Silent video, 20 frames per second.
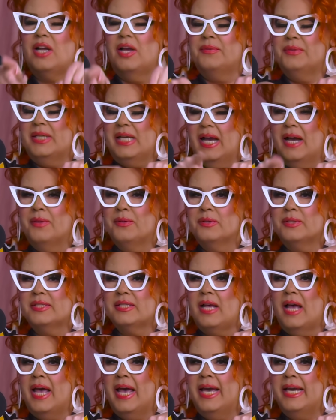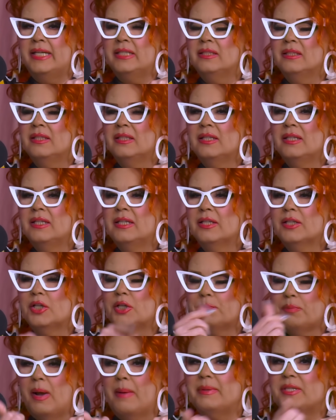on the other side
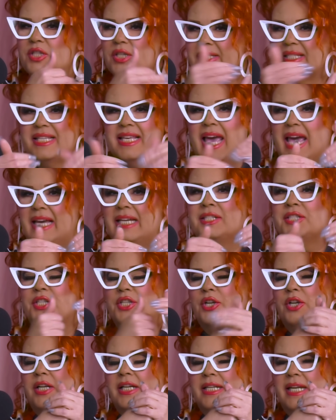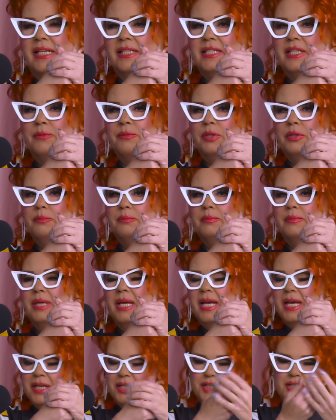could probably just get into your connecting room.
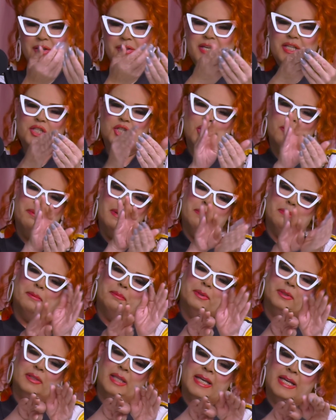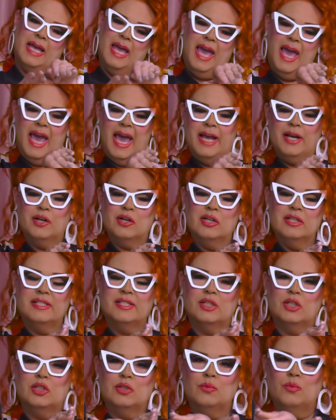You know, they show people put like a hanger a
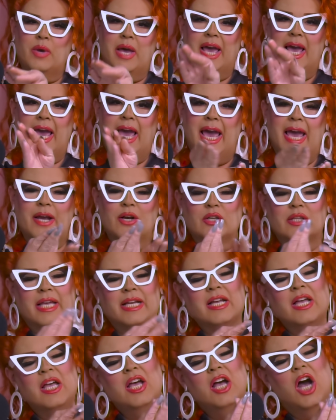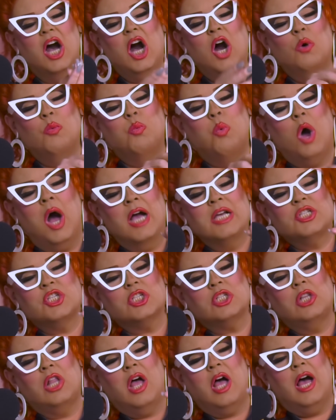certain way or like a
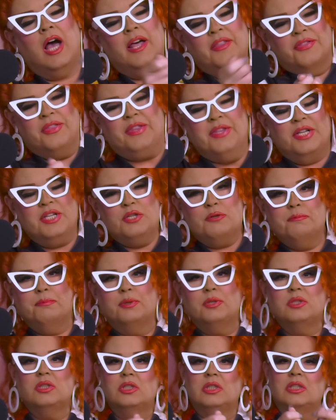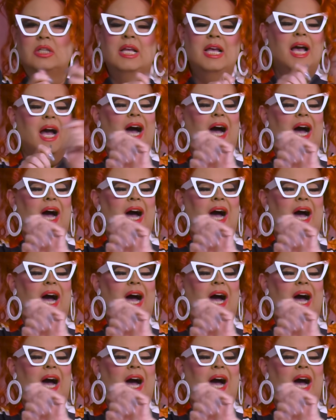washcloth and then you pull.